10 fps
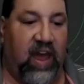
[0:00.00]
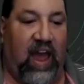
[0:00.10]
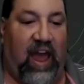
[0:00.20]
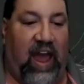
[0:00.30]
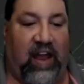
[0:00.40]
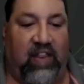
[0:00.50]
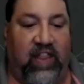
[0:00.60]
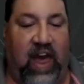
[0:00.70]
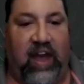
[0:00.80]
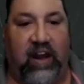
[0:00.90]
And
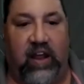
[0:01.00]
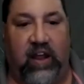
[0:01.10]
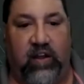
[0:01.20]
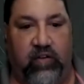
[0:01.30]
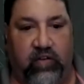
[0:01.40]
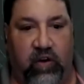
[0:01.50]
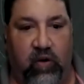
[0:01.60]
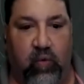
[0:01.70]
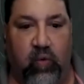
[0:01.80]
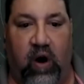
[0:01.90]
that is
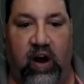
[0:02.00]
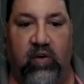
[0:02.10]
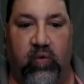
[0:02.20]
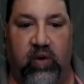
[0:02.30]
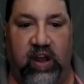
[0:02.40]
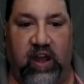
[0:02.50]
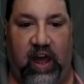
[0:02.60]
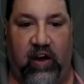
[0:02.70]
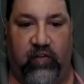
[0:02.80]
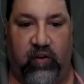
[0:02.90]
what we
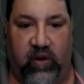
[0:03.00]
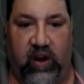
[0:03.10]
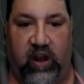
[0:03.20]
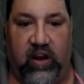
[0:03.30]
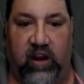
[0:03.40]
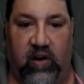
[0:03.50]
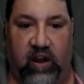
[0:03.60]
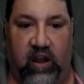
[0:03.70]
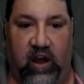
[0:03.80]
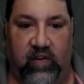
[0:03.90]
have created here at
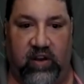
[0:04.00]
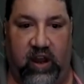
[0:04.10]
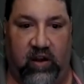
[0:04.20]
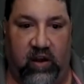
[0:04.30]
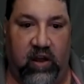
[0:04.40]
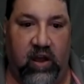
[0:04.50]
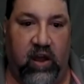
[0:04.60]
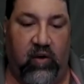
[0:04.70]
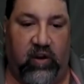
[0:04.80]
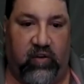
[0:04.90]
Keyavi Data.
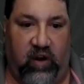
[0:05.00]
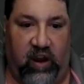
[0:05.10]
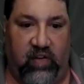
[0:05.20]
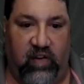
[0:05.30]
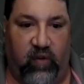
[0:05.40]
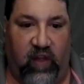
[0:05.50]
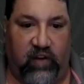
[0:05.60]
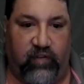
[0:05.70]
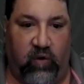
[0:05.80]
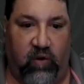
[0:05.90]
We've created the
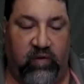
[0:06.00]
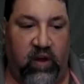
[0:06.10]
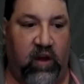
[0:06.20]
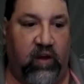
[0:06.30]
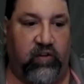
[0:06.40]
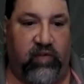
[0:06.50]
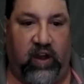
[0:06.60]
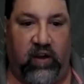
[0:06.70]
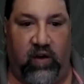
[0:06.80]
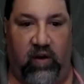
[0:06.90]
platform to
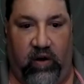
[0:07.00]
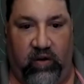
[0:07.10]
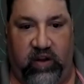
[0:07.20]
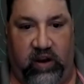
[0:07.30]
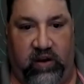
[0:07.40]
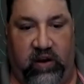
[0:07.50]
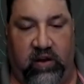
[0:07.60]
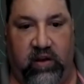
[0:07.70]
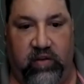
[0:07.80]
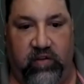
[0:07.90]
make all data
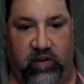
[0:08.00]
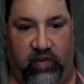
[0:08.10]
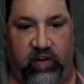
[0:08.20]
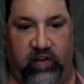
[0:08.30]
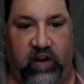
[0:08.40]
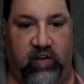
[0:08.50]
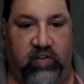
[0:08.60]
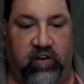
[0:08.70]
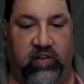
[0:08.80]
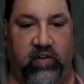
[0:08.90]

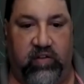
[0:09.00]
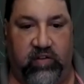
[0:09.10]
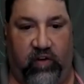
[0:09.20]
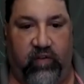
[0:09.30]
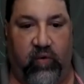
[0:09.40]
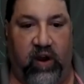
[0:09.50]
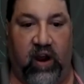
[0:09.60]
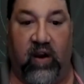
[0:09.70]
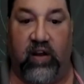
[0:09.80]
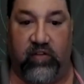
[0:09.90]
self-intelligent,
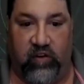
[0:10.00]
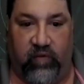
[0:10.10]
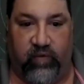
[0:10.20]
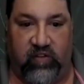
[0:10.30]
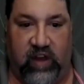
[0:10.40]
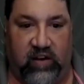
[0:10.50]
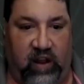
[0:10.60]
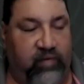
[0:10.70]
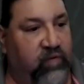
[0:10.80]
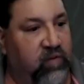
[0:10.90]
self-aware, and self-protecting.
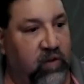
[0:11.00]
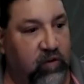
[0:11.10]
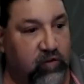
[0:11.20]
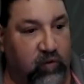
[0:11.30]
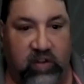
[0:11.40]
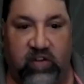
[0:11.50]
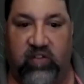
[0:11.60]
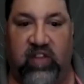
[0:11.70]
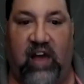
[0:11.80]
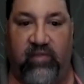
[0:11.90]
So what does that